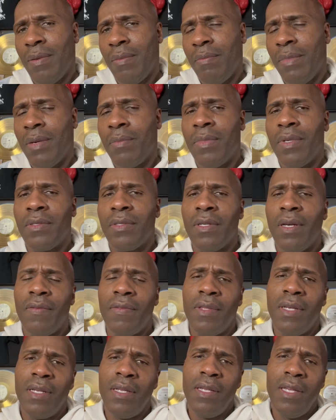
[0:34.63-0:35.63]
Members
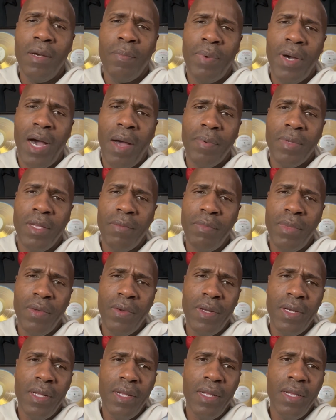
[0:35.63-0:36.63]
of the hip-hop
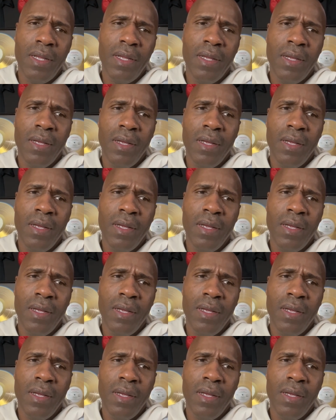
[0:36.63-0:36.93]
community